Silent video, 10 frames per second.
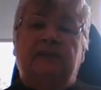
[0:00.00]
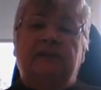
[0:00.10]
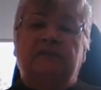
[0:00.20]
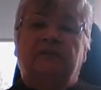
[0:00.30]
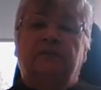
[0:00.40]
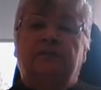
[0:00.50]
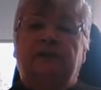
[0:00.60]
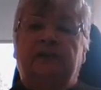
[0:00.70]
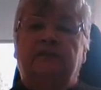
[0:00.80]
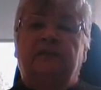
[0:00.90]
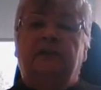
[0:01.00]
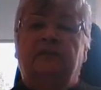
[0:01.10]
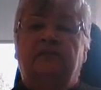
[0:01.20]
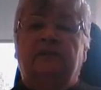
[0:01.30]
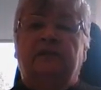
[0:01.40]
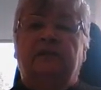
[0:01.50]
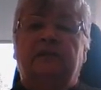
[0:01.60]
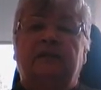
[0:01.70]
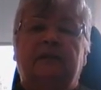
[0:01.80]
mask or protective covering